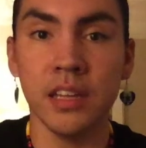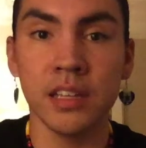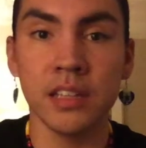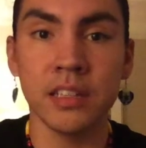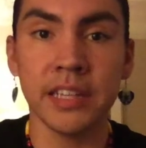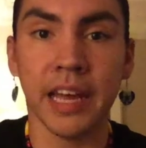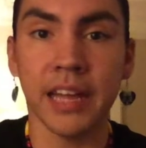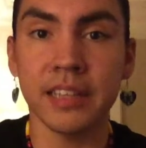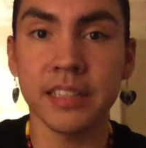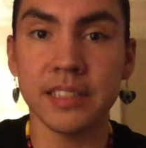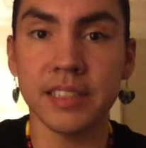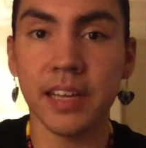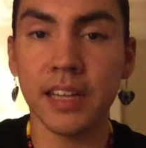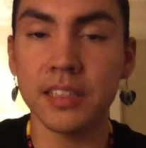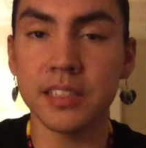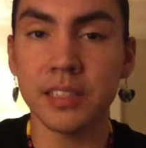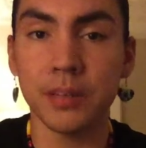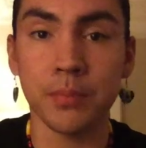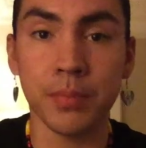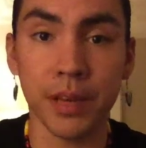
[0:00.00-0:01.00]
10 cents
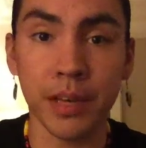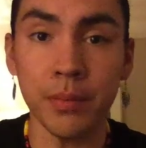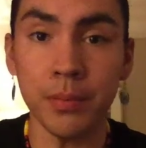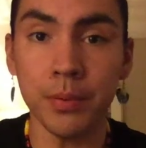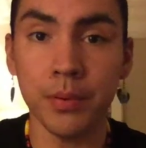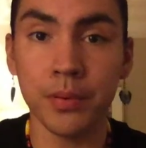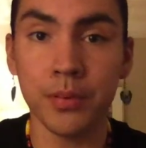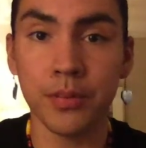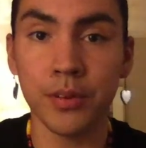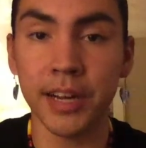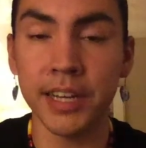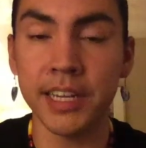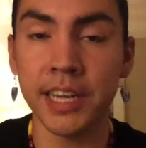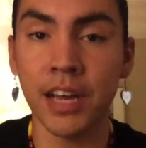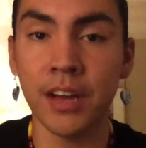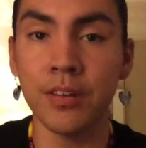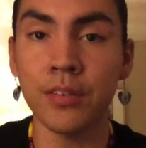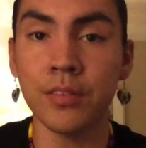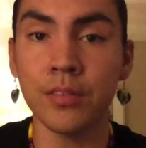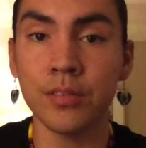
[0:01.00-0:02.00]
a pip right
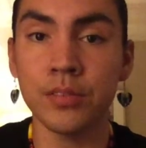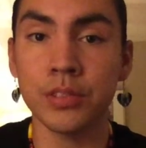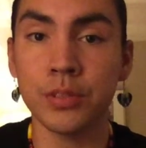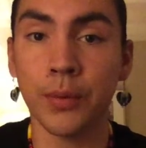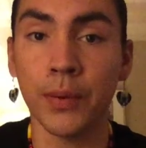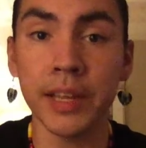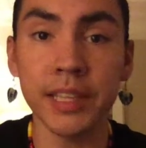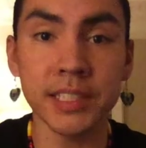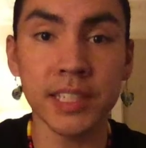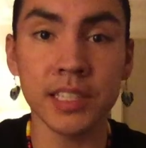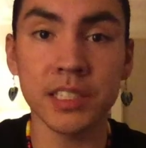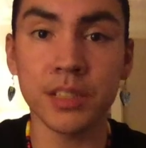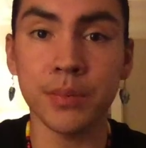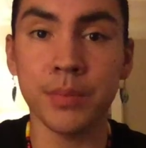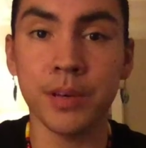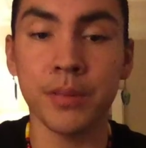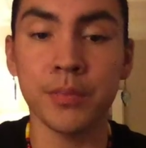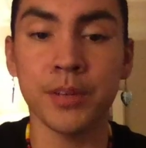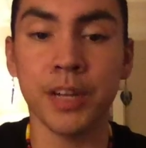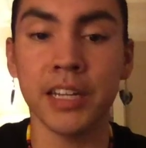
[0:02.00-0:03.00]
now, 20 cents a
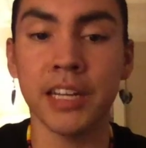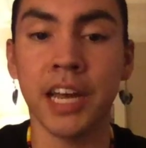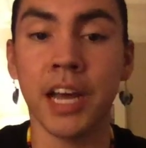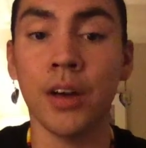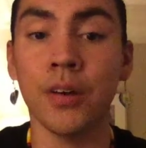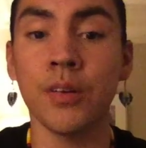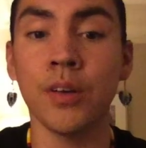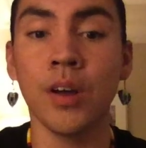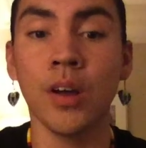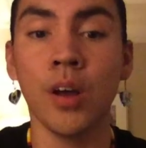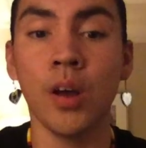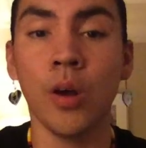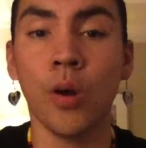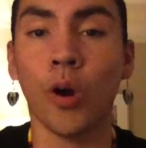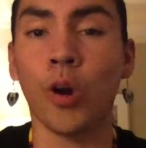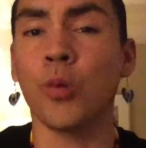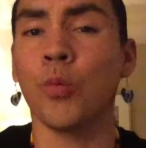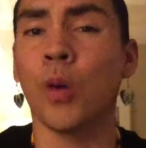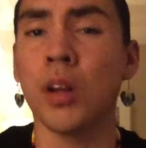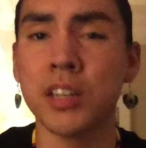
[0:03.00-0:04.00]
pip right now,
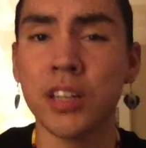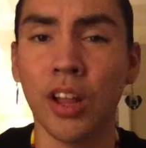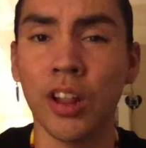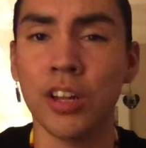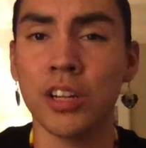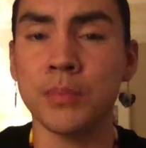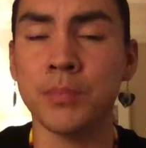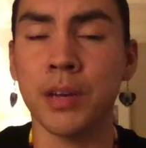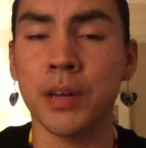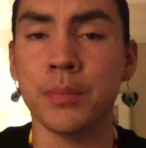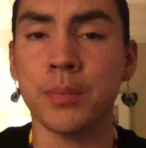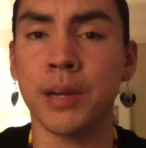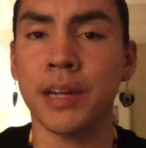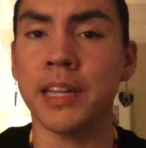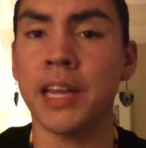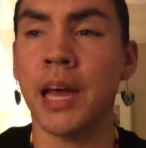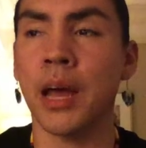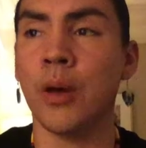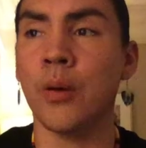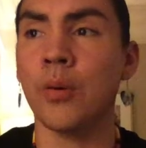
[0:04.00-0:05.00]
or $1 a pip right
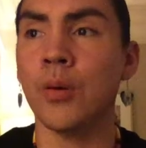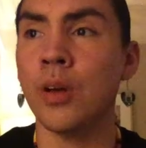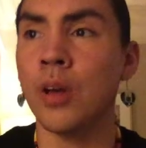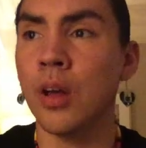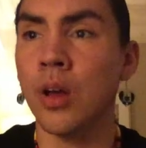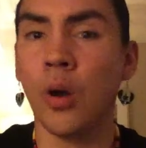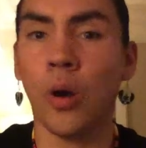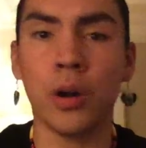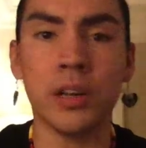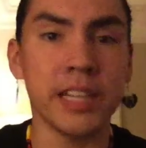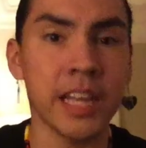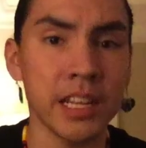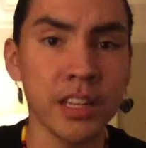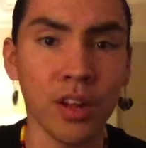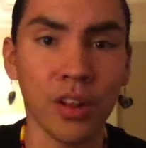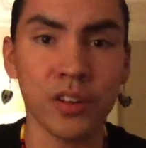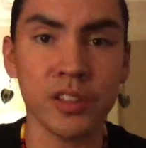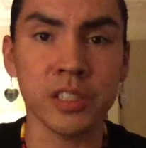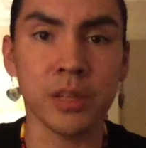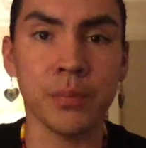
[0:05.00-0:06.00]
now, or
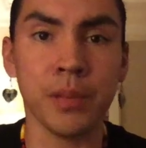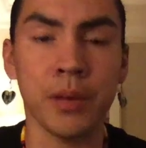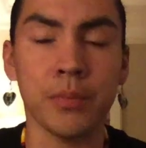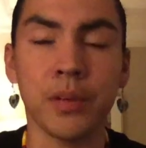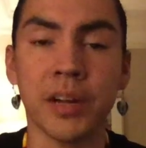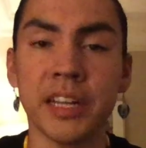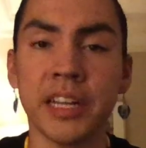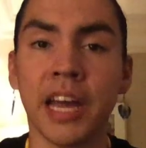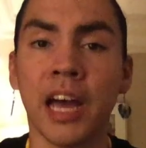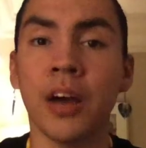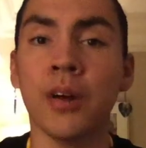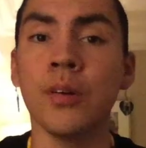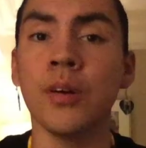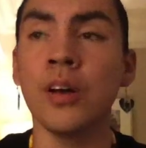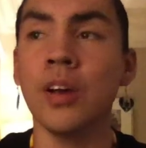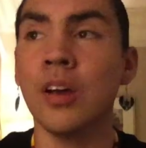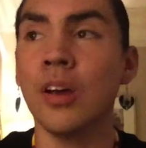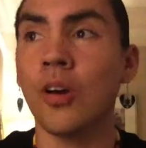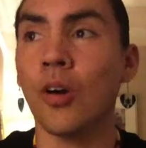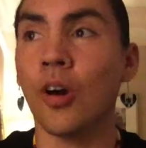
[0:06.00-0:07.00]
$10 a pip right now,
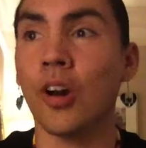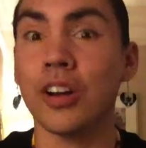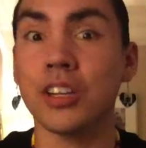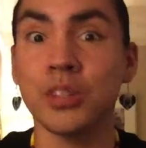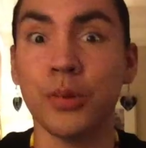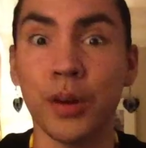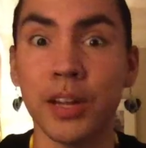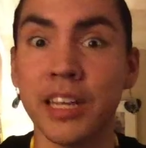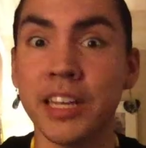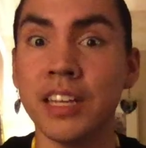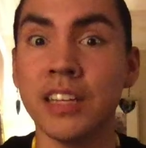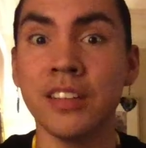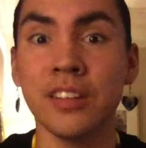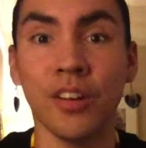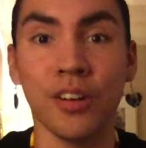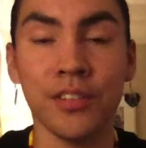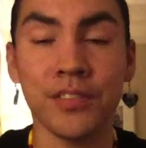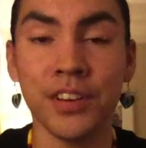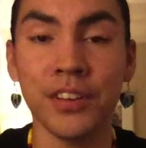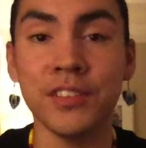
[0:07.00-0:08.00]
or 20 or
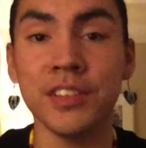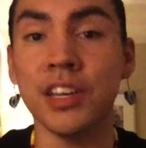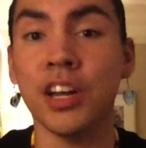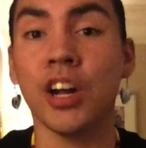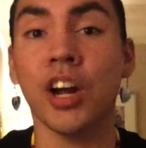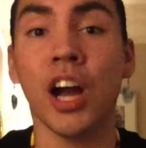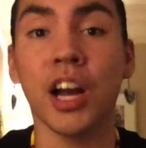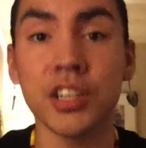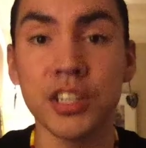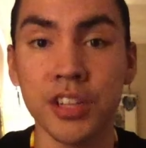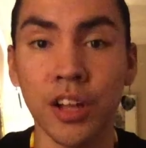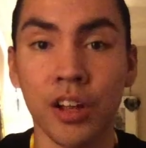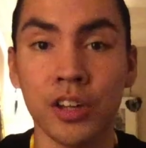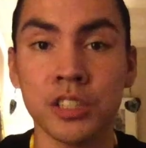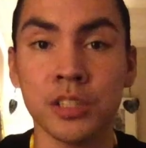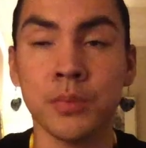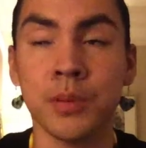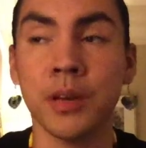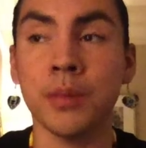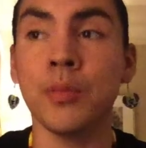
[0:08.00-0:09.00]
50 or $100 a
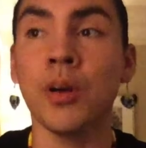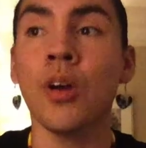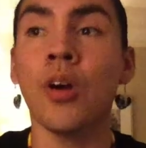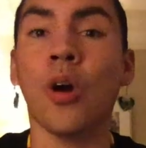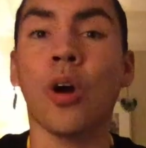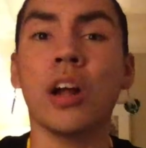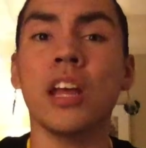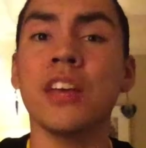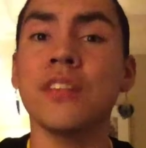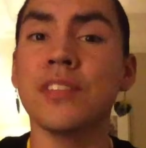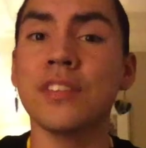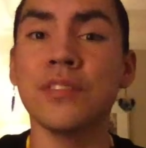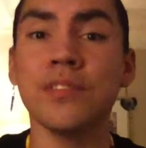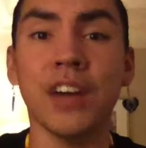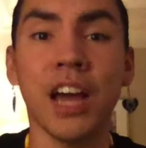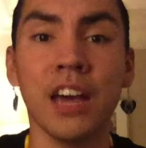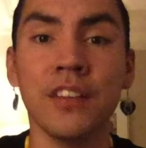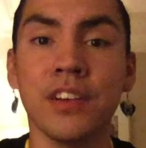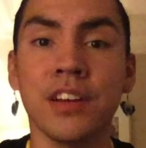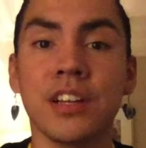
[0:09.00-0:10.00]
pip, or even
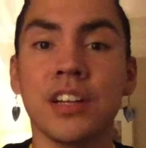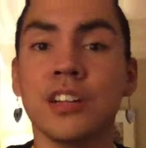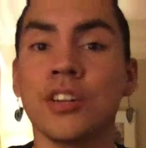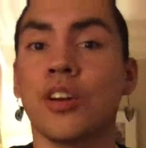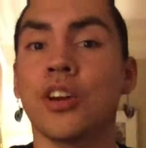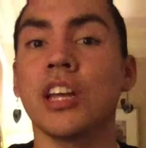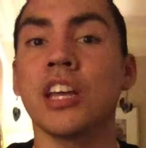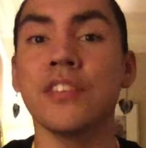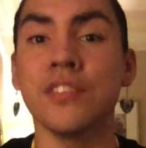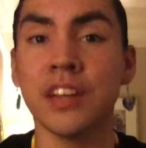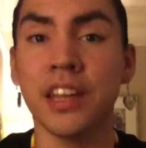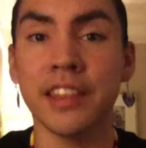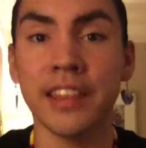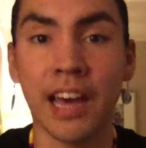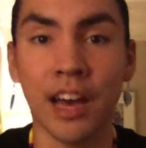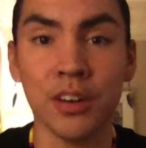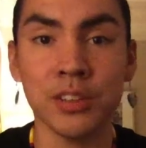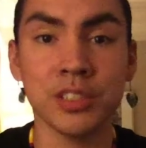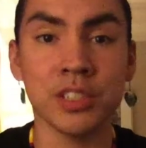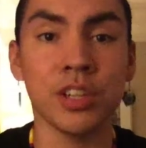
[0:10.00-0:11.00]
500 or even
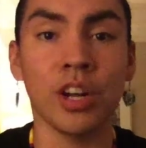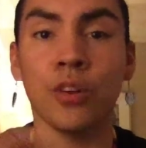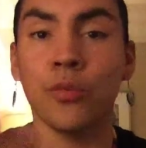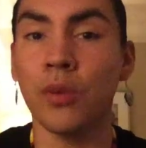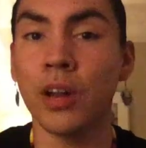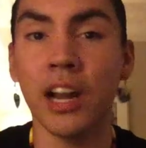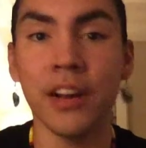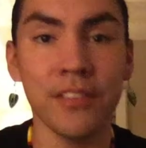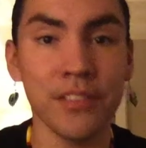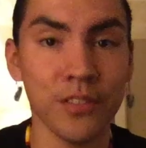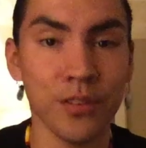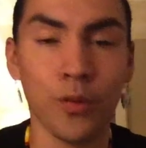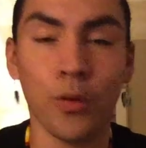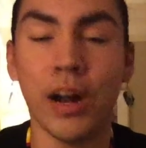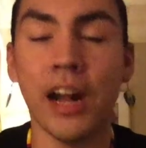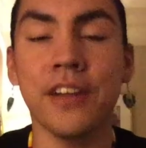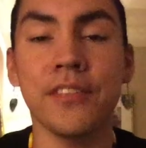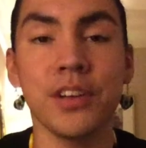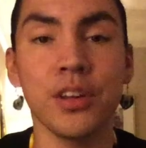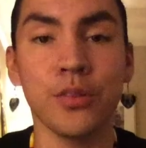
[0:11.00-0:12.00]
1000 or whatever
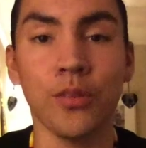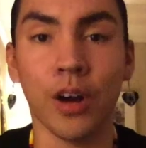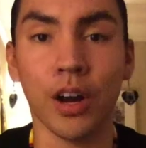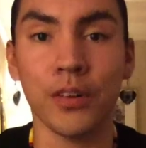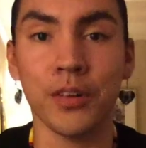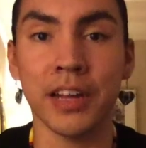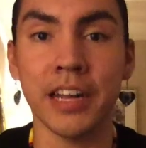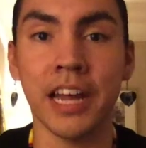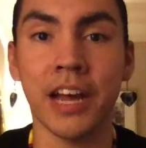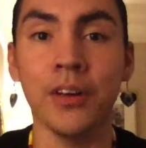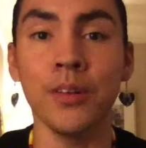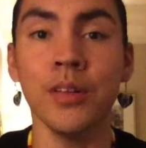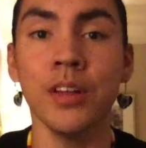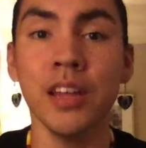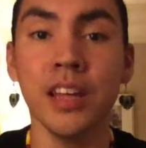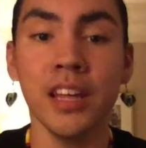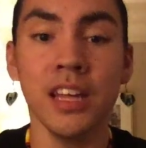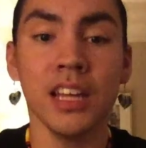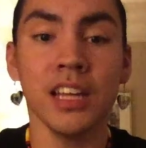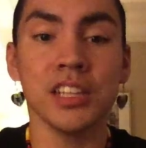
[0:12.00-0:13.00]
wherever you are right now,
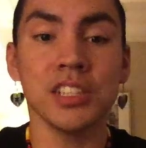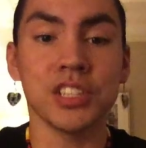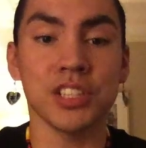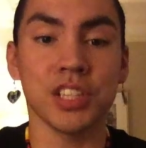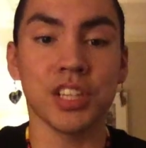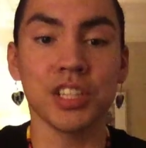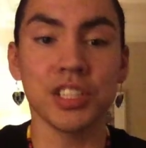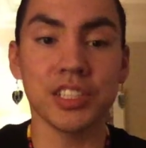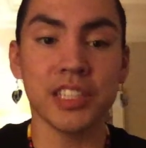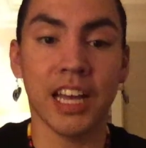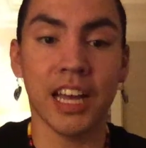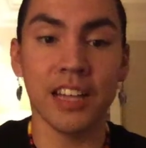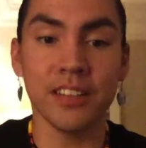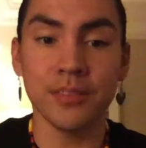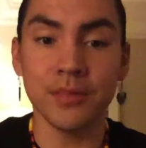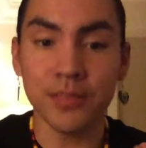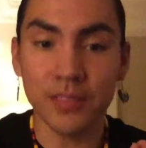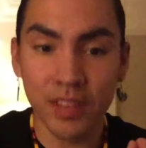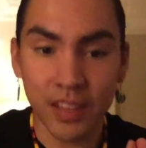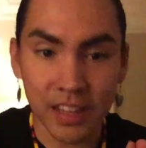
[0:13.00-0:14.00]
just understand
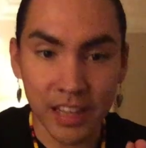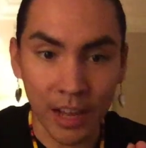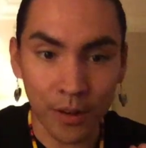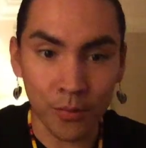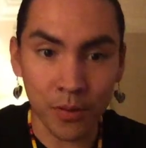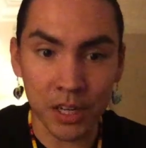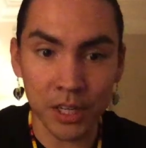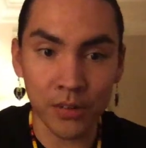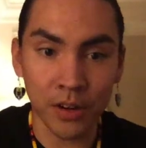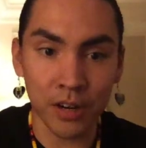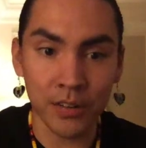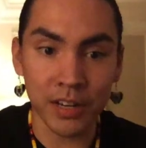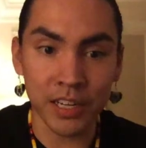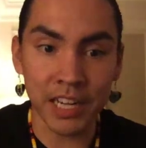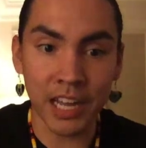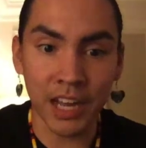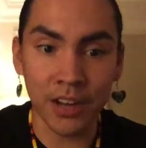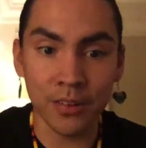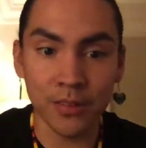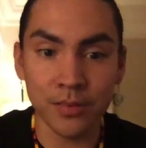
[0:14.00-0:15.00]
that where you are right
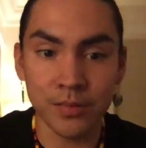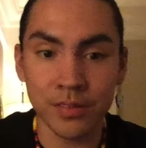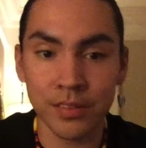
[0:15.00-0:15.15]
now,